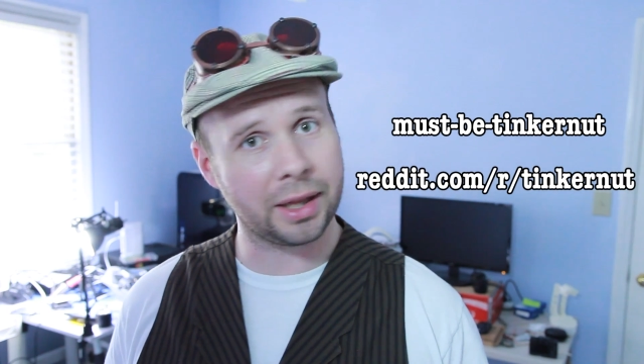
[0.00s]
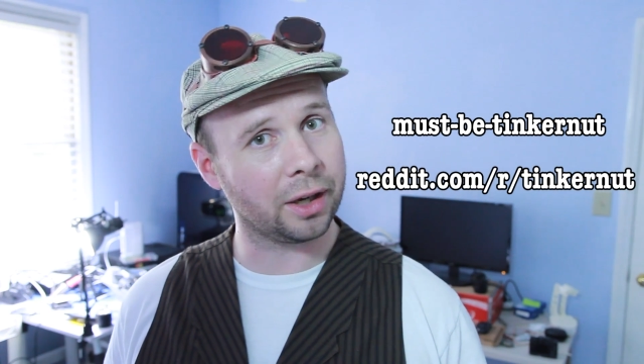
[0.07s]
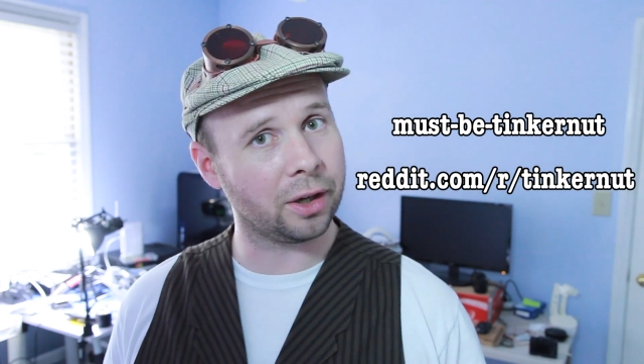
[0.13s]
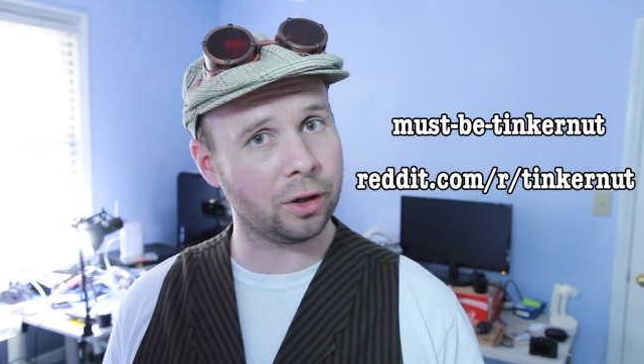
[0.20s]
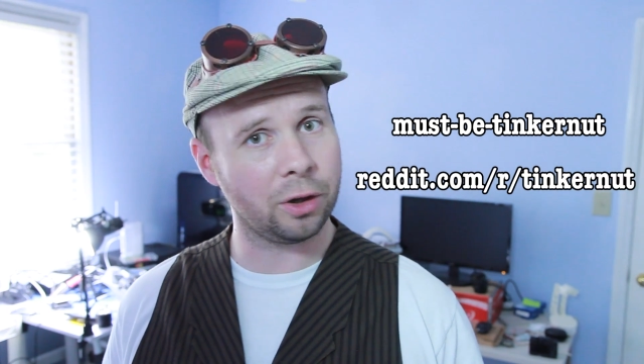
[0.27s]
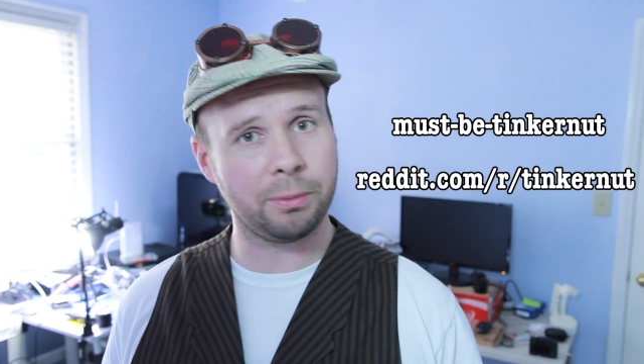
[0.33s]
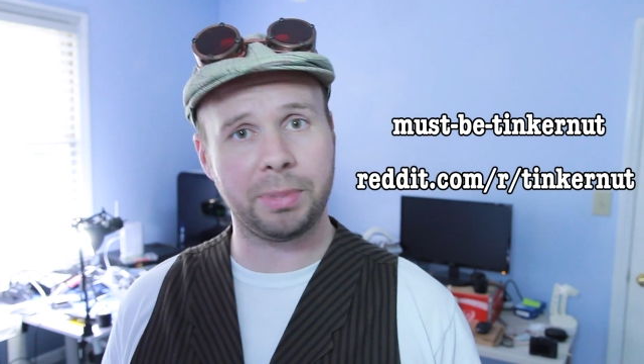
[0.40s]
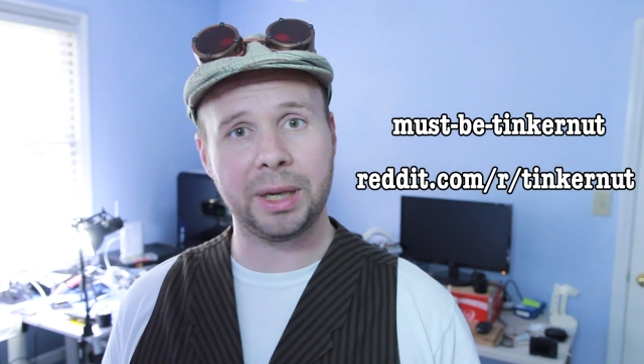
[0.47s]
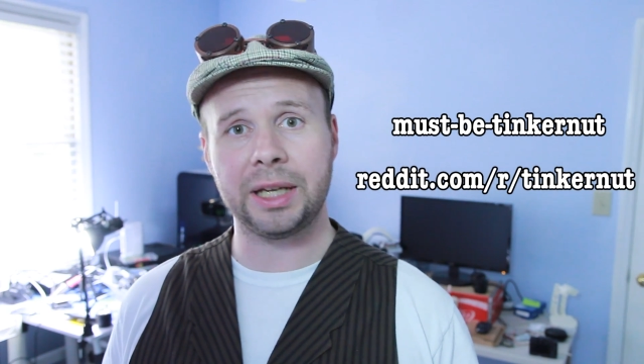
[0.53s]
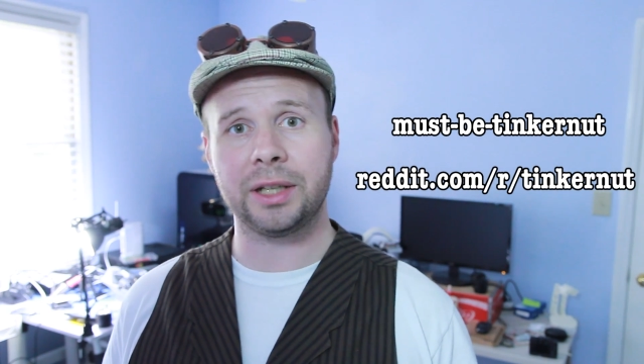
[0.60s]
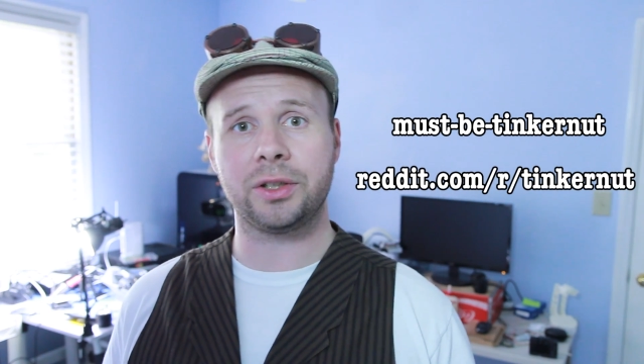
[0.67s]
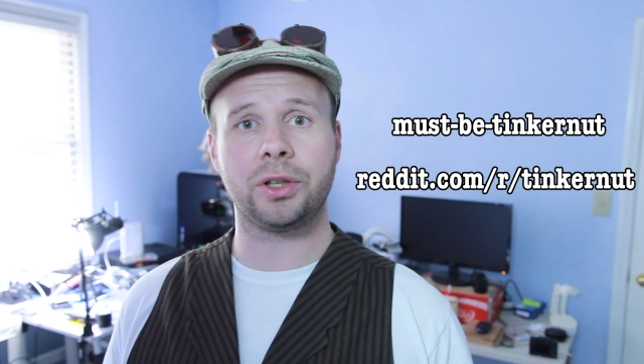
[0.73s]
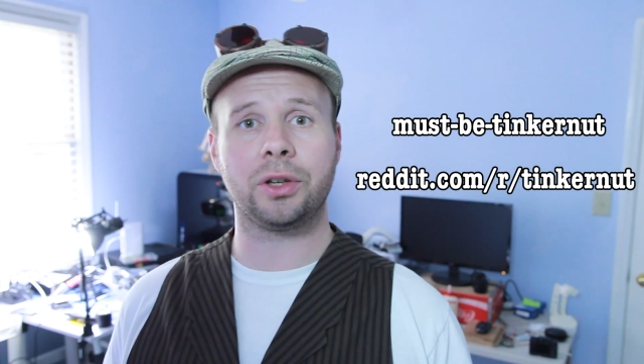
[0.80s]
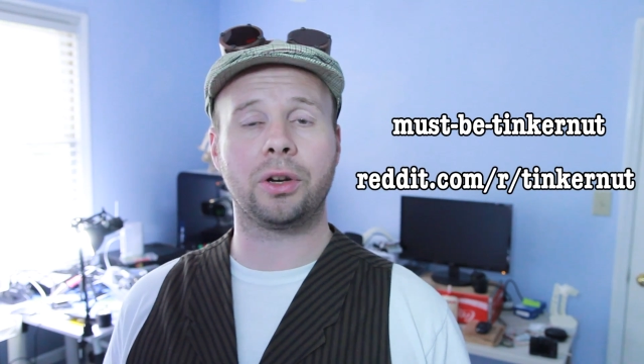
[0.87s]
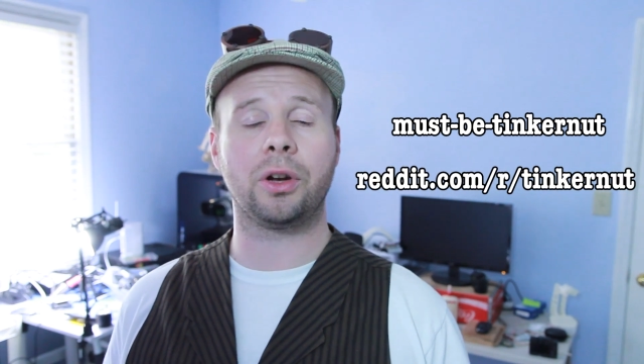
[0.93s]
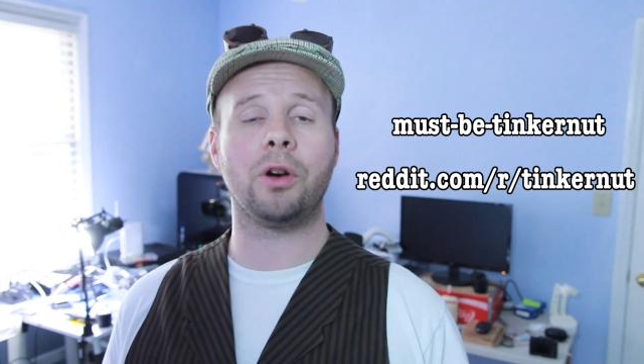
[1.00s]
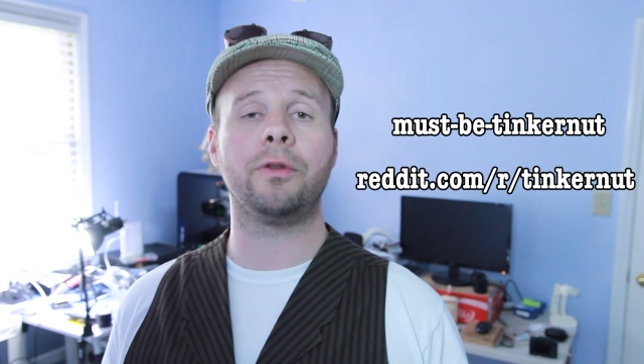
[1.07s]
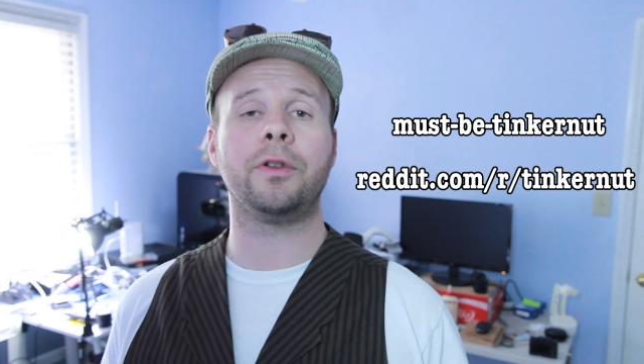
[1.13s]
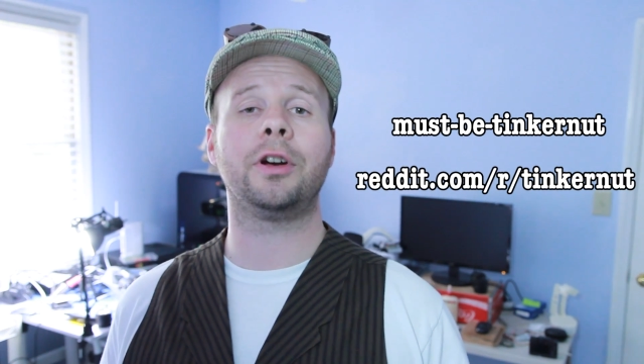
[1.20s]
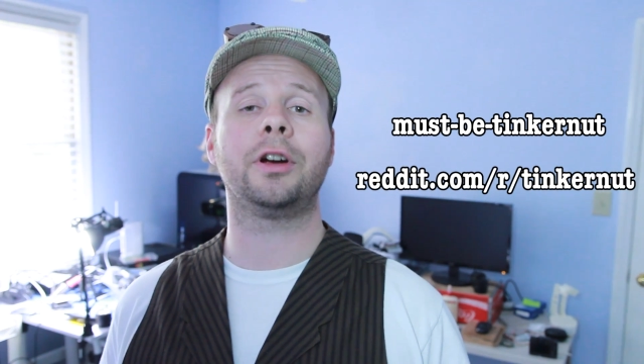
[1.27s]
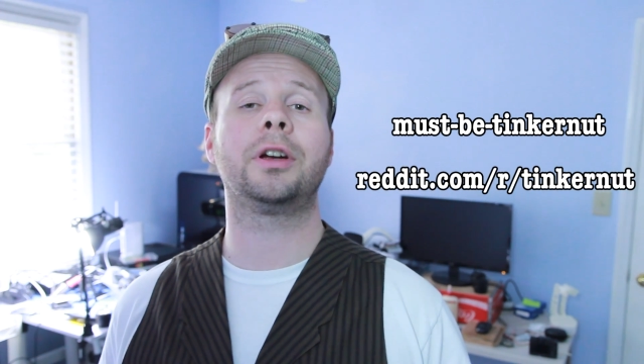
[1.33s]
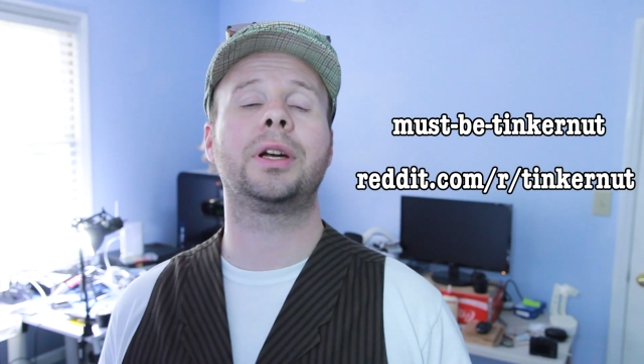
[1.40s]
The Good Bean took
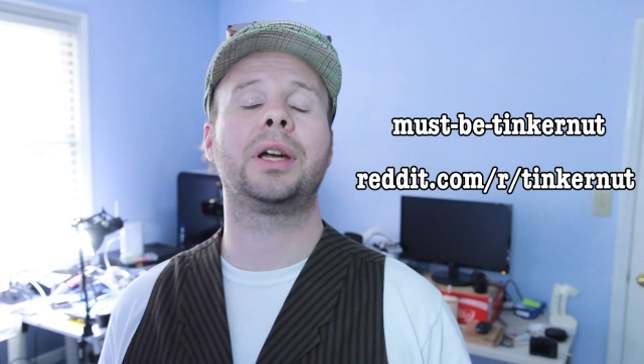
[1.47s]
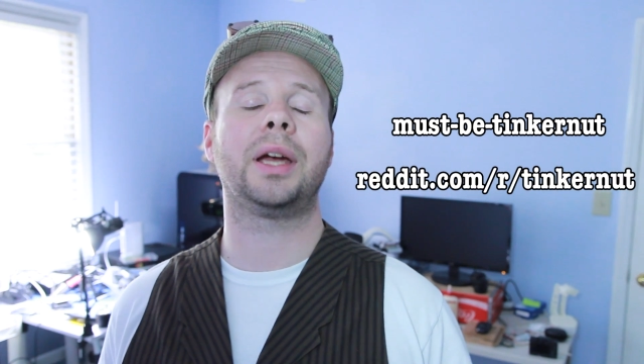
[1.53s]
over.